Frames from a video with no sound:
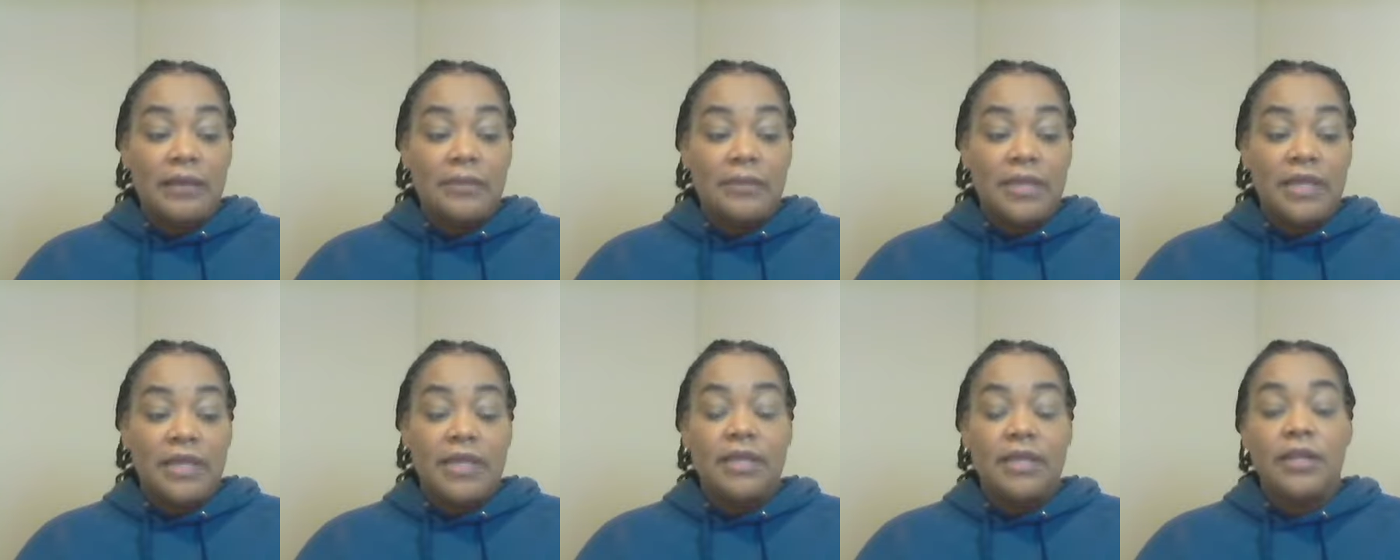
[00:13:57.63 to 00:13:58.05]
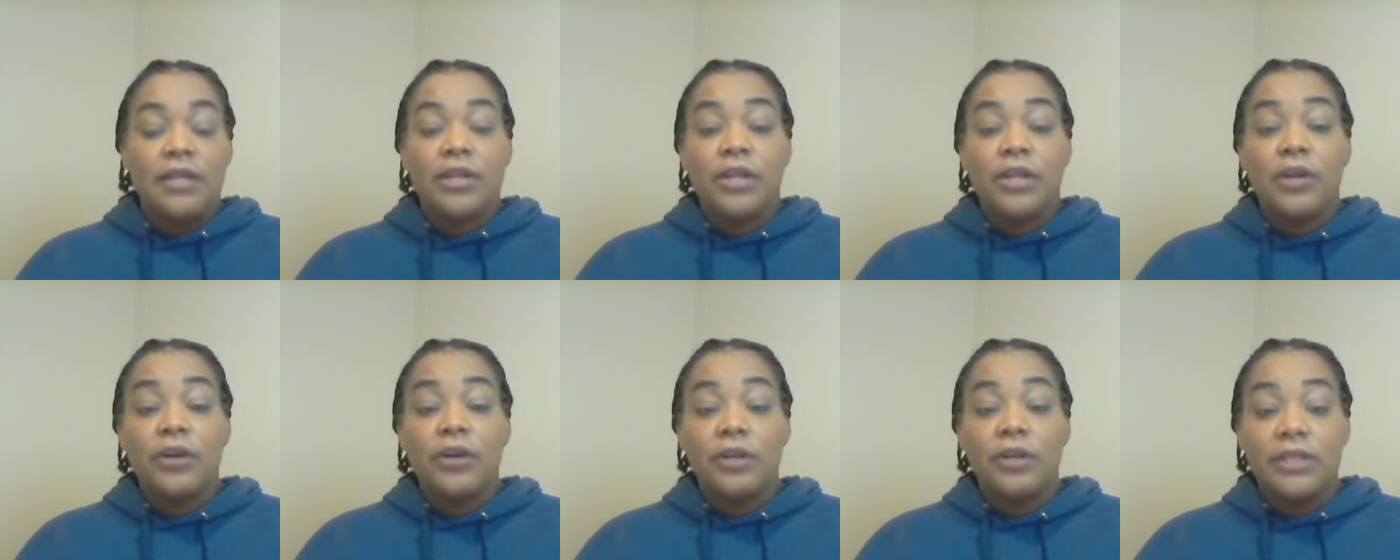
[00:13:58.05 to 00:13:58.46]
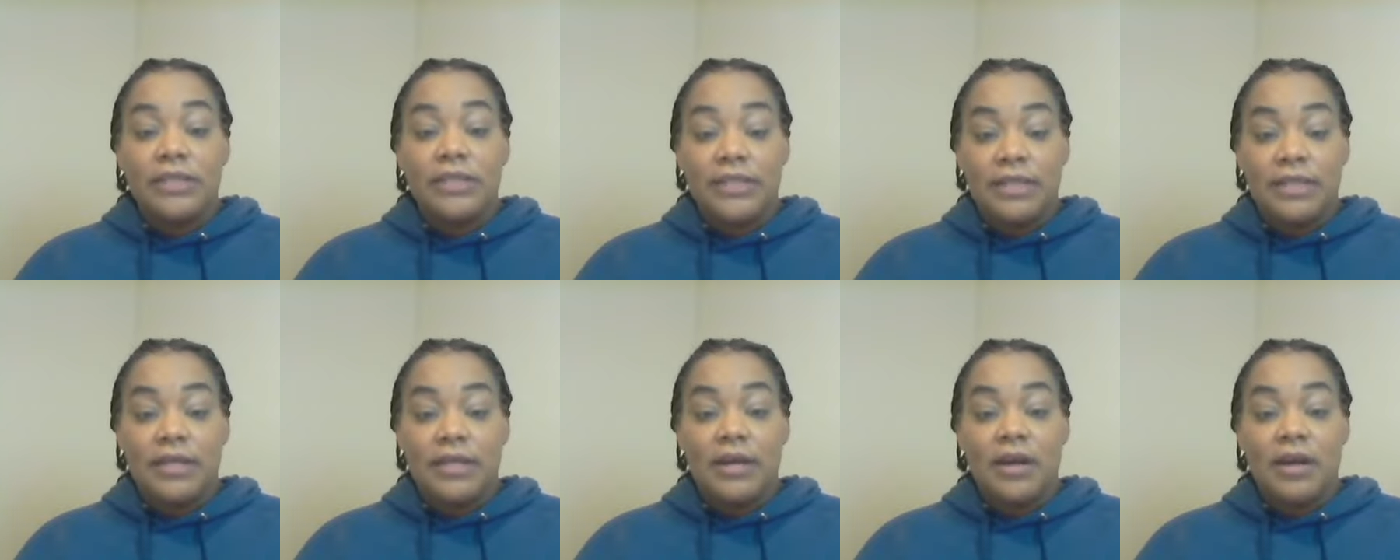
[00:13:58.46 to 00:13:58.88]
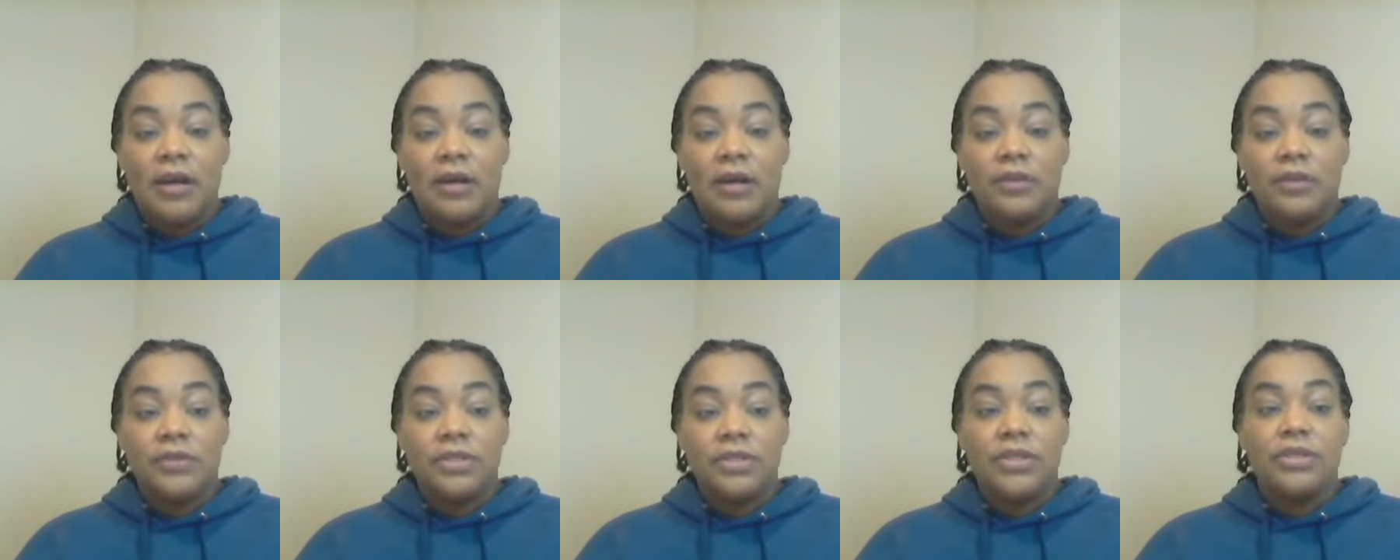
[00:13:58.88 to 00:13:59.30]
getting a courtesy
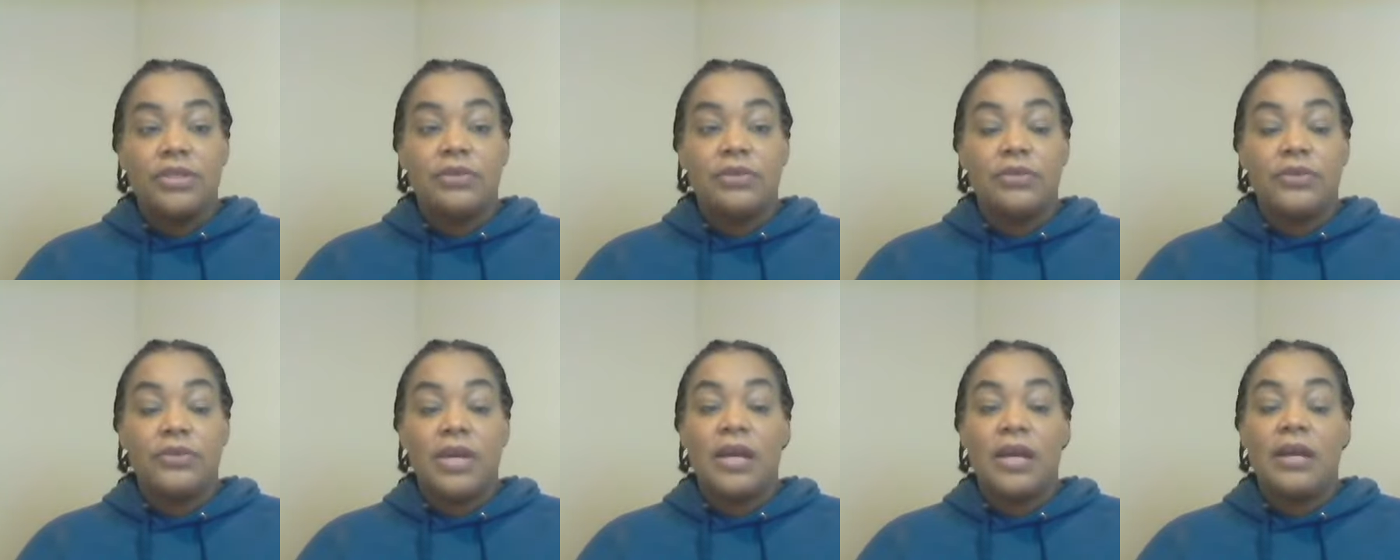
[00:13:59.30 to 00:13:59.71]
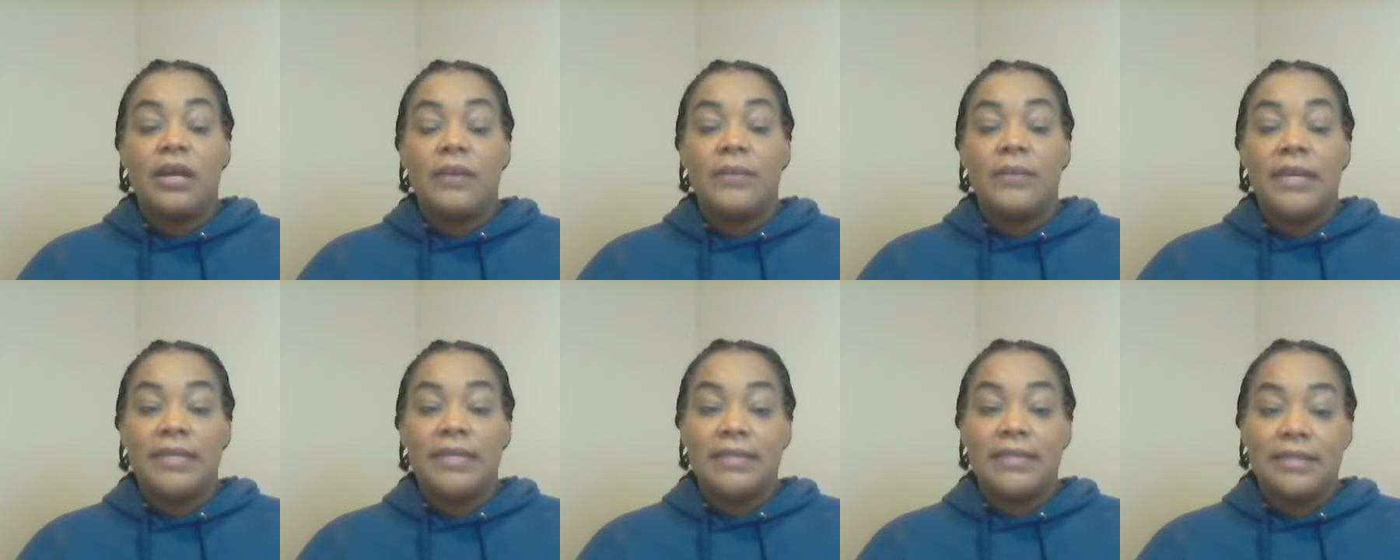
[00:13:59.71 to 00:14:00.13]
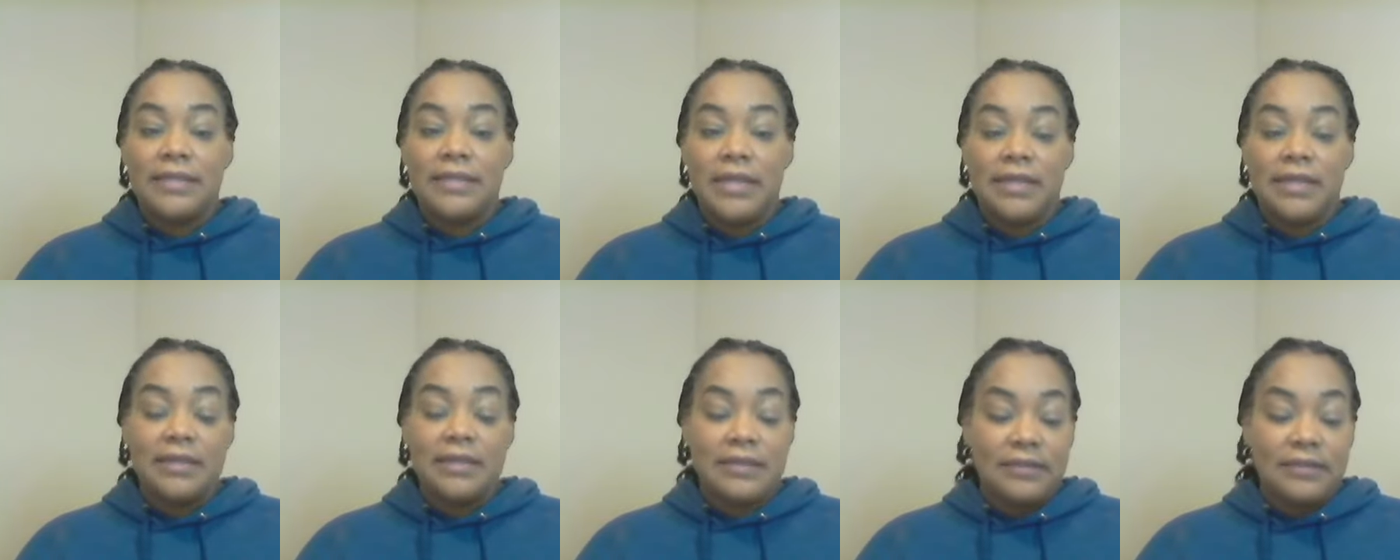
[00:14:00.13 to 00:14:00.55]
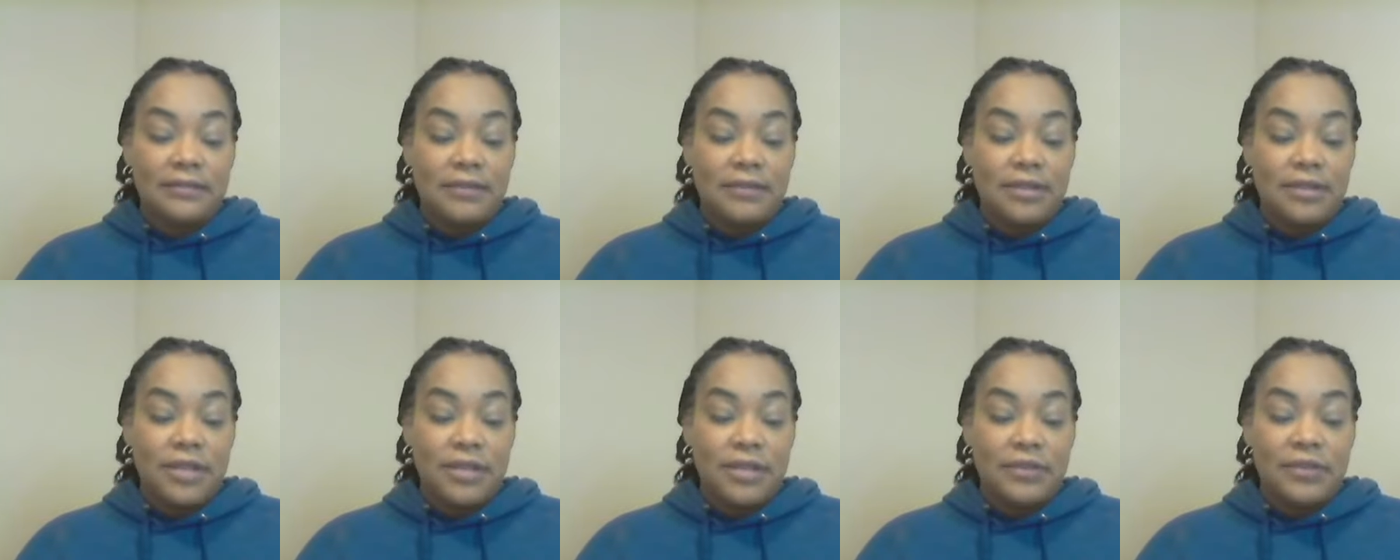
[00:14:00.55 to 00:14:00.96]
call to come and stand
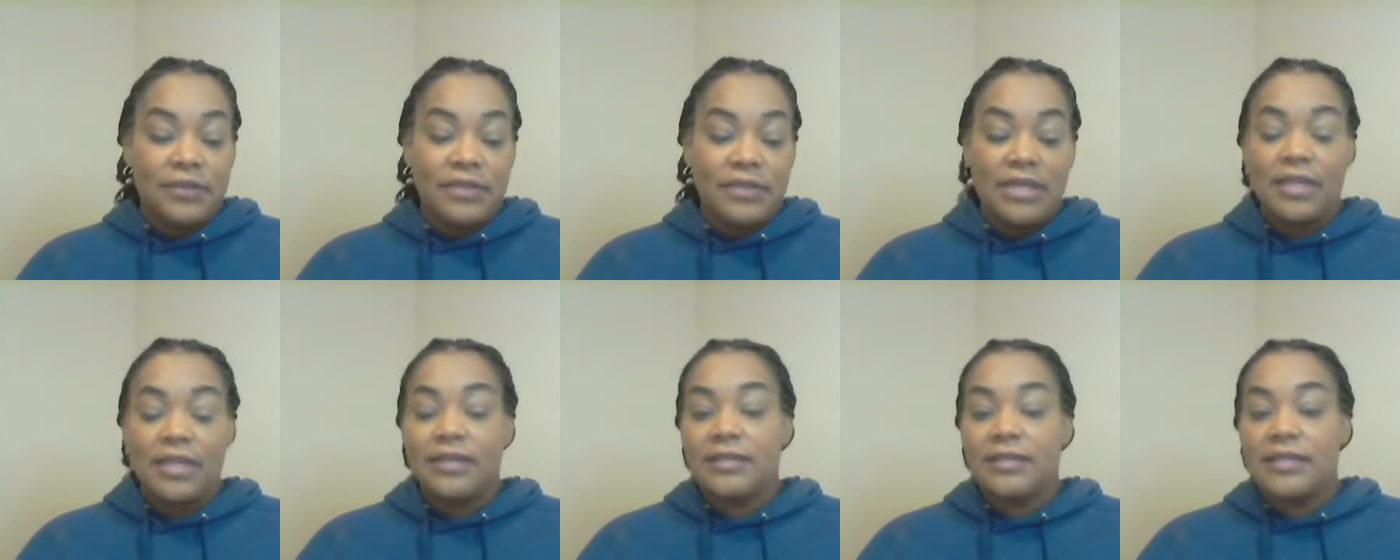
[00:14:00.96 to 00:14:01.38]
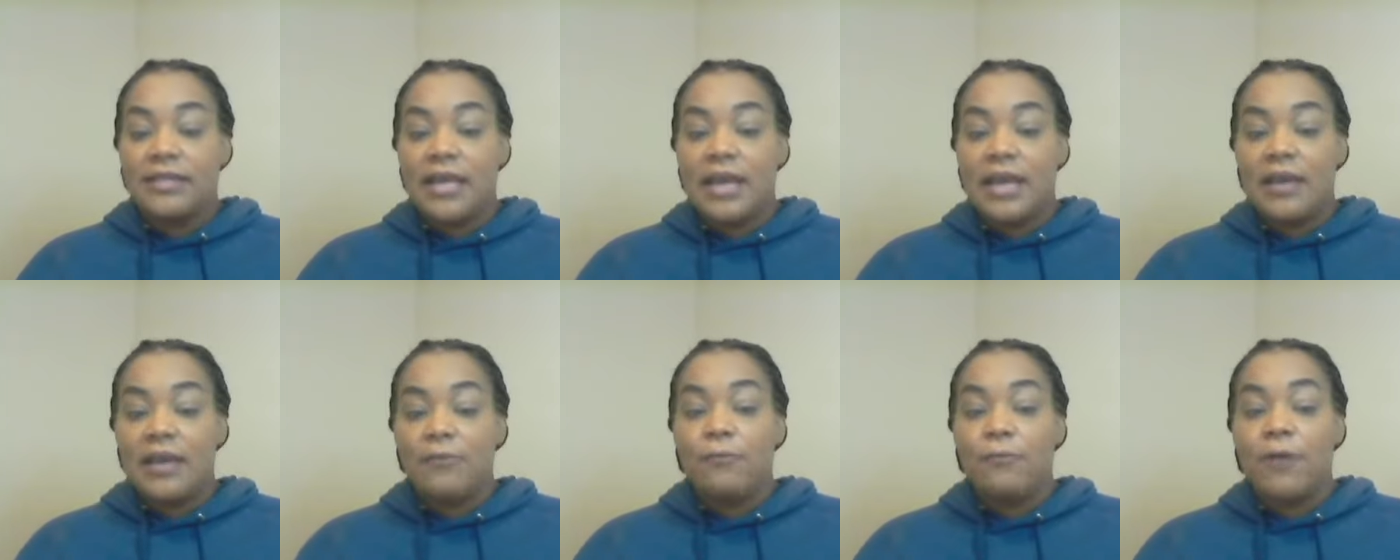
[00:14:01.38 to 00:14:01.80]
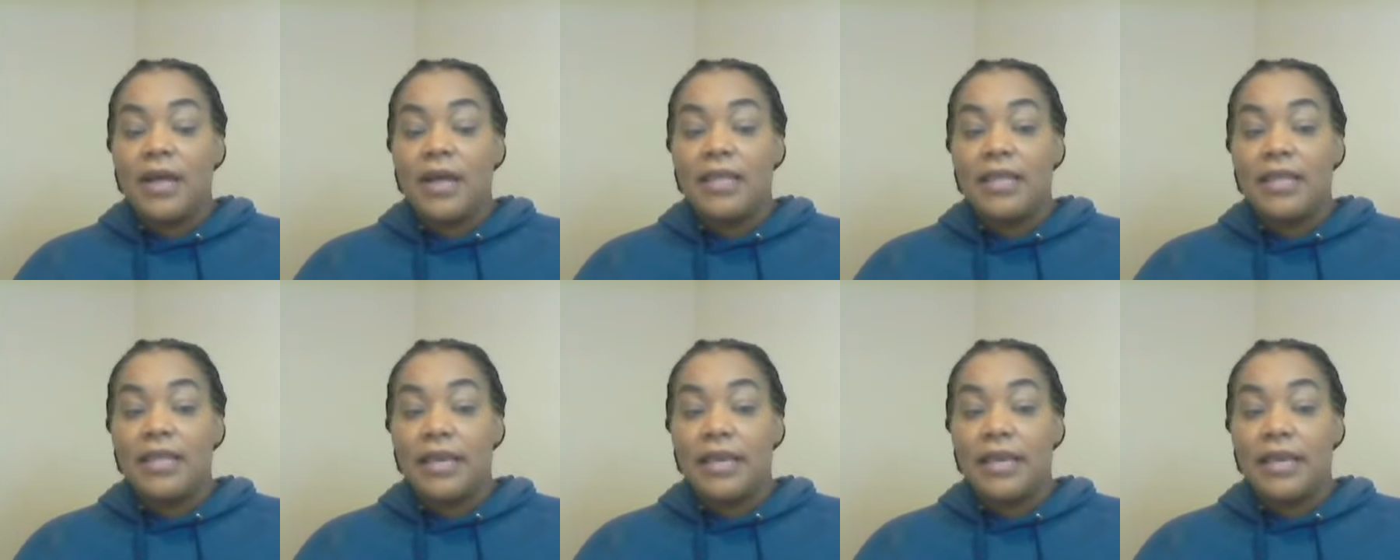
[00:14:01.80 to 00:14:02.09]
aside while